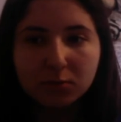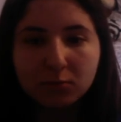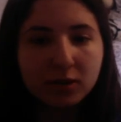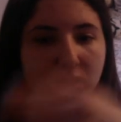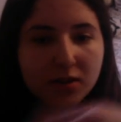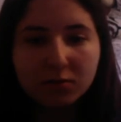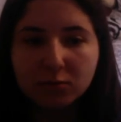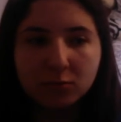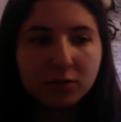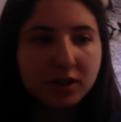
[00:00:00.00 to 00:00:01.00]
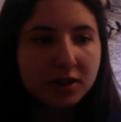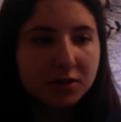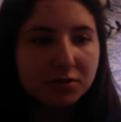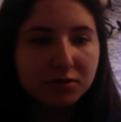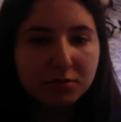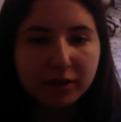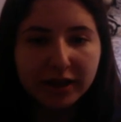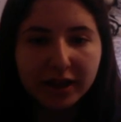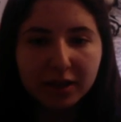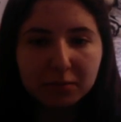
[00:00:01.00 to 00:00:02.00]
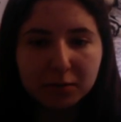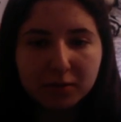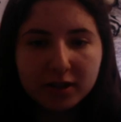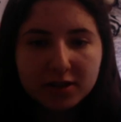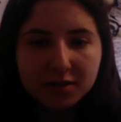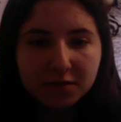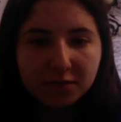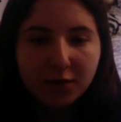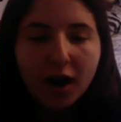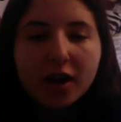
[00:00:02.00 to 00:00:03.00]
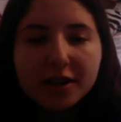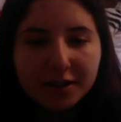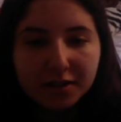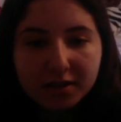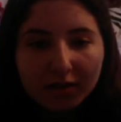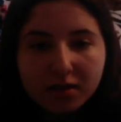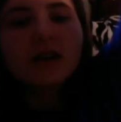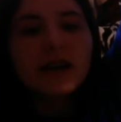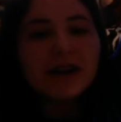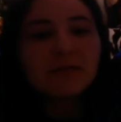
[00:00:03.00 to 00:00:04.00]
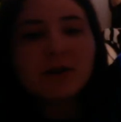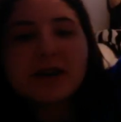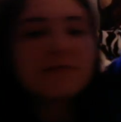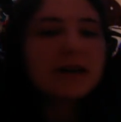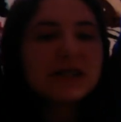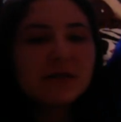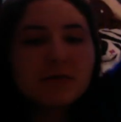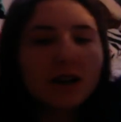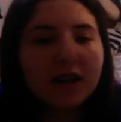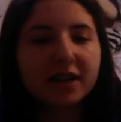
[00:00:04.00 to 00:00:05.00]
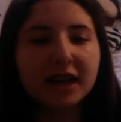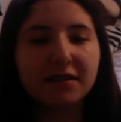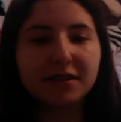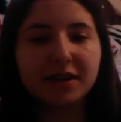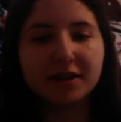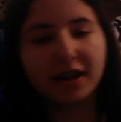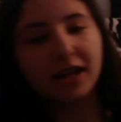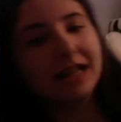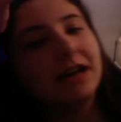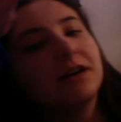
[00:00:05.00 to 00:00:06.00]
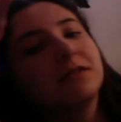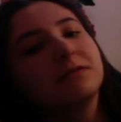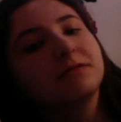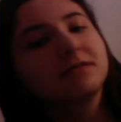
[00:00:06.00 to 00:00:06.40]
What did you do to my camera? Why is it foggy? And why am I so dark down here? Hello.